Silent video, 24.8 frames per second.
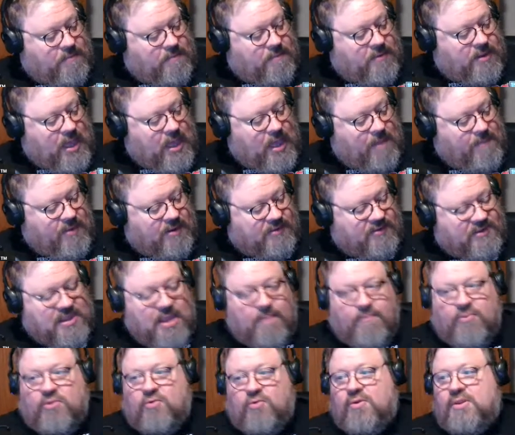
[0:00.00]
comics
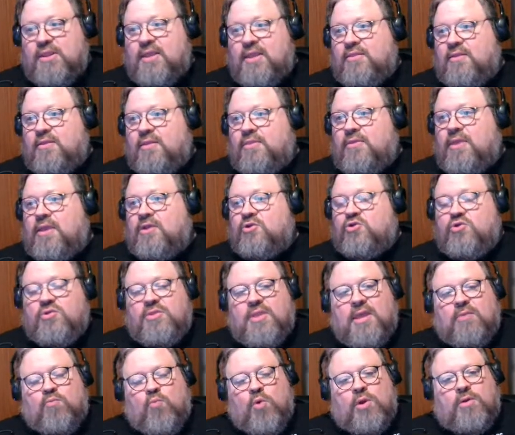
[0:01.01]
came to an end in issue
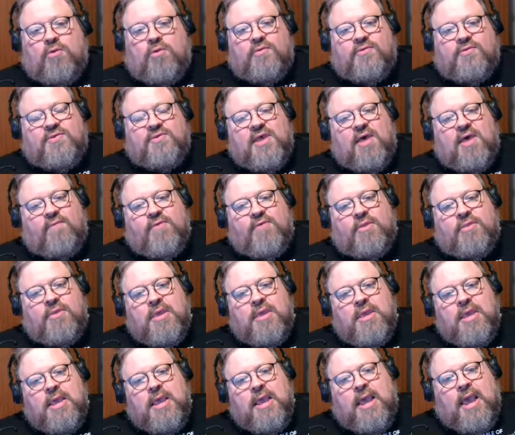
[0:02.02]
107.
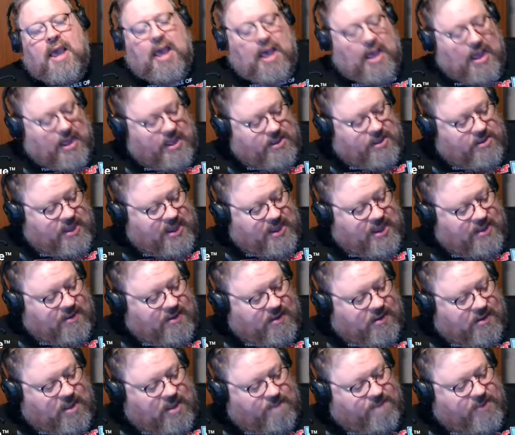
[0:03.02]
You had
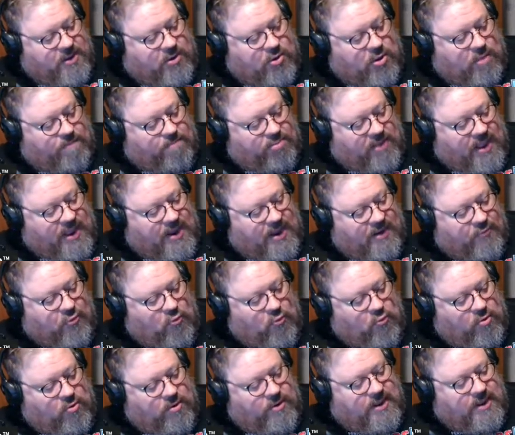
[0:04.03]
a company called
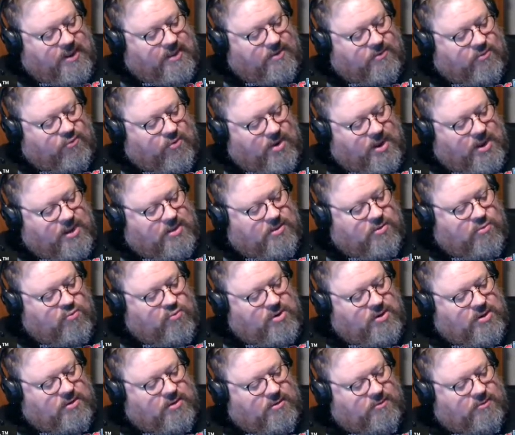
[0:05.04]
Blackthorn that tried
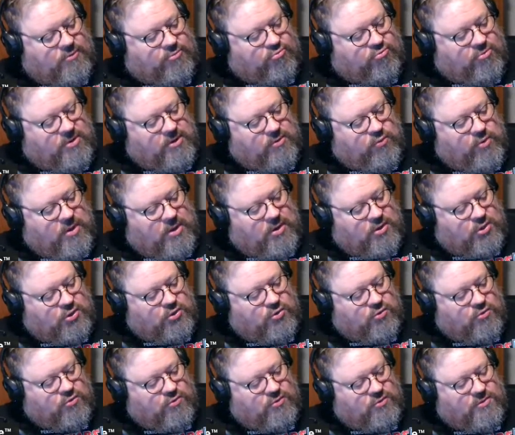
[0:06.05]
doing 3
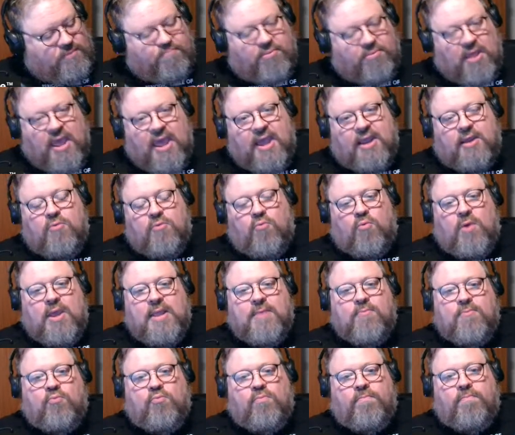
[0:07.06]
issues, black and white